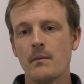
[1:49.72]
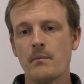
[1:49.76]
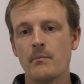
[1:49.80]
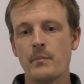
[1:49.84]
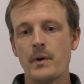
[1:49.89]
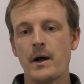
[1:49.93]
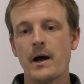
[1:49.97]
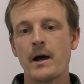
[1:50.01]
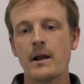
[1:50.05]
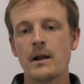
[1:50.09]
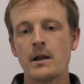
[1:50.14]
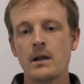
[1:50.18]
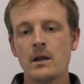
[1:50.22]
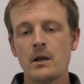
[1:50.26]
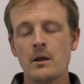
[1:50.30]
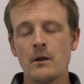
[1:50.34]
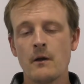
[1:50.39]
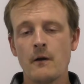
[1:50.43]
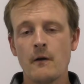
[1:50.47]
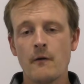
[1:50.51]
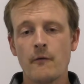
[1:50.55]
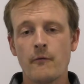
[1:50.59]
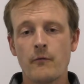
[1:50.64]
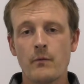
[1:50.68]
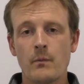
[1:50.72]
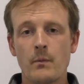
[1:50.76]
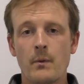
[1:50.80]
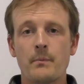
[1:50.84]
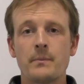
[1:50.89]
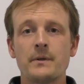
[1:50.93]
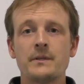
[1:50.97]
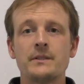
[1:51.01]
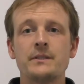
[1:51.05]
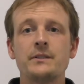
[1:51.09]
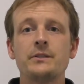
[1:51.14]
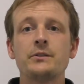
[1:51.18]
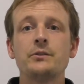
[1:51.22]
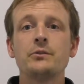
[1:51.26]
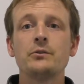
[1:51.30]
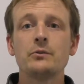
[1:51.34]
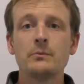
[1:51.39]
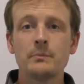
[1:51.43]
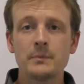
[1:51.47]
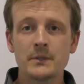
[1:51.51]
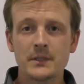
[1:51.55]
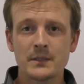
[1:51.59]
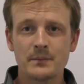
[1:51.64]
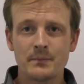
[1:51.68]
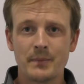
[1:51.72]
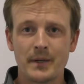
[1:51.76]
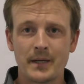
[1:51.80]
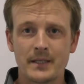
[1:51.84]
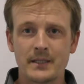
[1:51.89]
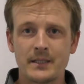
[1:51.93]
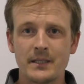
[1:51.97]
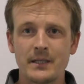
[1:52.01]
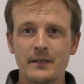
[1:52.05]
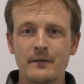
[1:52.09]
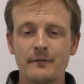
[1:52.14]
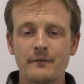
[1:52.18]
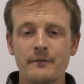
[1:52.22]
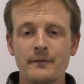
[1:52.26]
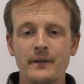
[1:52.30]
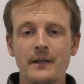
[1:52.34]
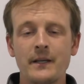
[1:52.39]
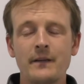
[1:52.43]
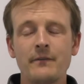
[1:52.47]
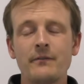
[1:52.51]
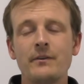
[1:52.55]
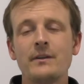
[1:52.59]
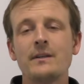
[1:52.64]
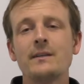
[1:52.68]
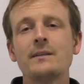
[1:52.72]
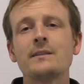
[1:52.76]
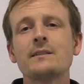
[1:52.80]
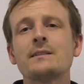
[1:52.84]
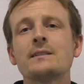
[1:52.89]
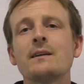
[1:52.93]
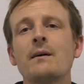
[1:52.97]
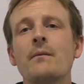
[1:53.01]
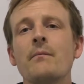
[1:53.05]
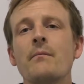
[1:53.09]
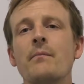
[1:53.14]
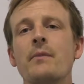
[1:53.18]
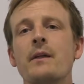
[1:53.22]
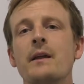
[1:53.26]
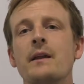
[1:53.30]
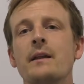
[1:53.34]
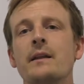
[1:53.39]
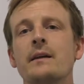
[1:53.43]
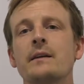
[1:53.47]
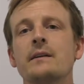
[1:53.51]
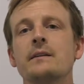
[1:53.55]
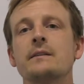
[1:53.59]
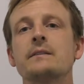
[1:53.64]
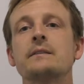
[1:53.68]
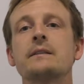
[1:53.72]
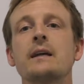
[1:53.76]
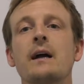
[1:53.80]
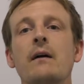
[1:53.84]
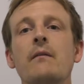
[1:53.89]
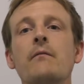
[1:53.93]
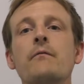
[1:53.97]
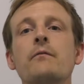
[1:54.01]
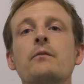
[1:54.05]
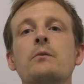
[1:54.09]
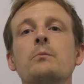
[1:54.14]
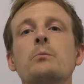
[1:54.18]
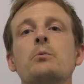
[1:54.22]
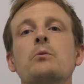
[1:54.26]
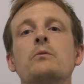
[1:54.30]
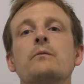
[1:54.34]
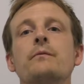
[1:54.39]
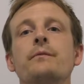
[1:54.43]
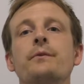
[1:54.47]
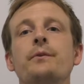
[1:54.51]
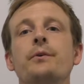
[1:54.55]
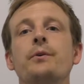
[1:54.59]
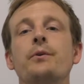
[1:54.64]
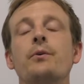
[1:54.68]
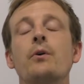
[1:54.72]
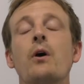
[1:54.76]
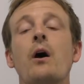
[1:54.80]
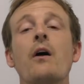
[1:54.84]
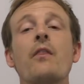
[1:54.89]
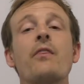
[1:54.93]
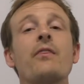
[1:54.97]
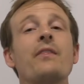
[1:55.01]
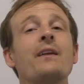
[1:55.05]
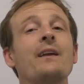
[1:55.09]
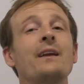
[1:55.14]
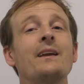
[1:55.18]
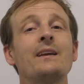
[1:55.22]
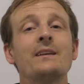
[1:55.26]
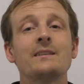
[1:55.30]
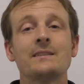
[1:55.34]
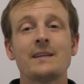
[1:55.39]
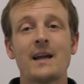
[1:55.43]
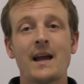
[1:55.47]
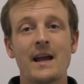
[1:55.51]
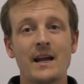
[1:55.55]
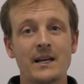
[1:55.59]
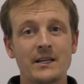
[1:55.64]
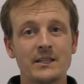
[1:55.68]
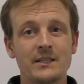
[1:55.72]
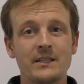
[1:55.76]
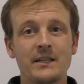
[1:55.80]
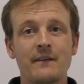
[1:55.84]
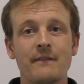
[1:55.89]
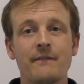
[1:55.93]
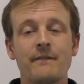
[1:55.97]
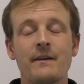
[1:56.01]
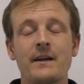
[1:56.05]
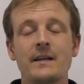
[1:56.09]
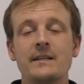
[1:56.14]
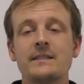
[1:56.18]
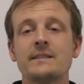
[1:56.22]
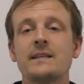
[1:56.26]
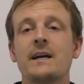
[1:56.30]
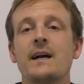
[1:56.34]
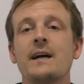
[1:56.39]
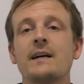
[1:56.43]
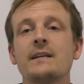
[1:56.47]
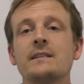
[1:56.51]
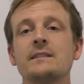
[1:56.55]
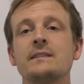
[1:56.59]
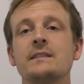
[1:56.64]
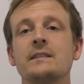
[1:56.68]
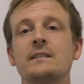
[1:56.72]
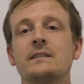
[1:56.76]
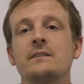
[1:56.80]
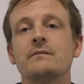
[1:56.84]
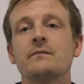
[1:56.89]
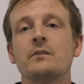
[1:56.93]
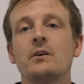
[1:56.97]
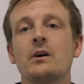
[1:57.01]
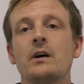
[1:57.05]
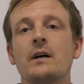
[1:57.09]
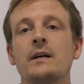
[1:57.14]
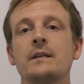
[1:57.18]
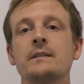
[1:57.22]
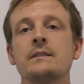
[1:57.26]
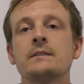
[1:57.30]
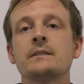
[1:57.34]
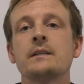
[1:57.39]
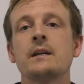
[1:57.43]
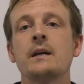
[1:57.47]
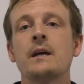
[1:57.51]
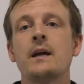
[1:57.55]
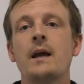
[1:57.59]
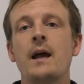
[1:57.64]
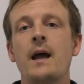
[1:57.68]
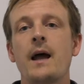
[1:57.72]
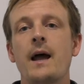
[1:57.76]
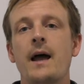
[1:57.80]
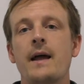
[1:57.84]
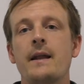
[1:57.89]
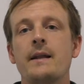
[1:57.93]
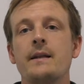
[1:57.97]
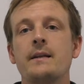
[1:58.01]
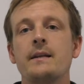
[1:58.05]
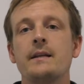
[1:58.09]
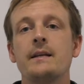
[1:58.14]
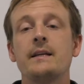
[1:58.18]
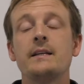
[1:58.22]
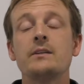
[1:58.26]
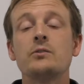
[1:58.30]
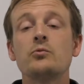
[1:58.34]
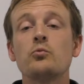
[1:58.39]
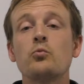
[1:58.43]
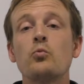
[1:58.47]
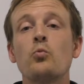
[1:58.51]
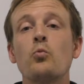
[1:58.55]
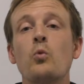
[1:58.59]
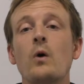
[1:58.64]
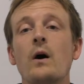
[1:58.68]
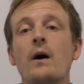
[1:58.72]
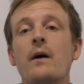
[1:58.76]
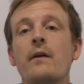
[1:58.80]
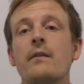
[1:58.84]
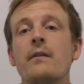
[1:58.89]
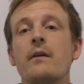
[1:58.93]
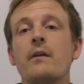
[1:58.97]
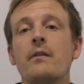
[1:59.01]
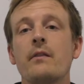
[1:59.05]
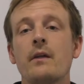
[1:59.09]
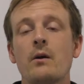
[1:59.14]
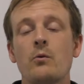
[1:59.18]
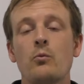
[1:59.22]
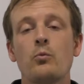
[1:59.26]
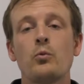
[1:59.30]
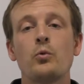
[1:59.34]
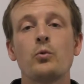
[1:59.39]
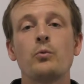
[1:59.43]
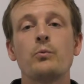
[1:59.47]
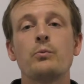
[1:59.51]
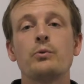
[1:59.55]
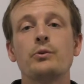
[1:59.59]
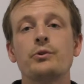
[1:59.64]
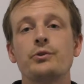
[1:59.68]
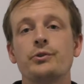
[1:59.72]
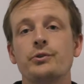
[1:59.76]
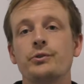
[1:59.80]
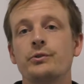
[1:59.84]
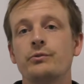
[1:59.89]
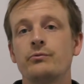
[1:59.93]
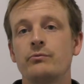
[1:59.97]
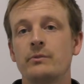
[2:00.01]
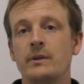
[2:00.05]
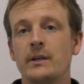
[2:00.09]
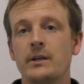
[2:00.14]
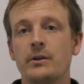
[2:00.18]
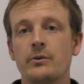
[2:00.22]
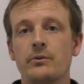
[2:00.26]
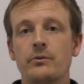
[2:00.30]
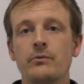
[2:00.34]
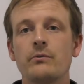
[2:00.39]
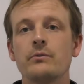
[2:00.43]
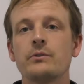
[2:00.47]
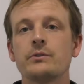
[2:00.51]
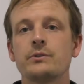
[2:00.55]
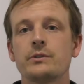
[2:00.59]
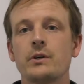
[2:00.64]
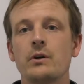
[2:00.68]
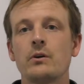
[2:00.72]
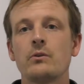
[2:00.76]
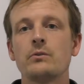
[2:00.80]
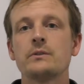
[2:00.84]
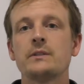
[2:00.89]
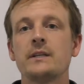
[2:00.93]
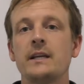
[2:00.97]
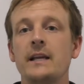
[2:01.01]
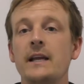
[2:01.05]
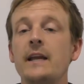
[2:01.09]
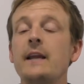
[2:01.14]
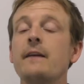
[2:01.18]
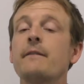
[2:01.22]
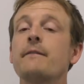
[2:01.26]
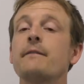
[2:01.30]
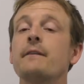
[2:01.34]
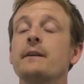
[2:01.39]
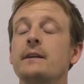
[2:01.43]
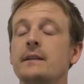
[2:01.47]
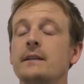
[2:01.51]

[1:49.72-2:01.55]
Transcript: But from a positional perspective, if it is something that is comfortable for you, I think is actually a fantastic device and is one that will produce really good results if it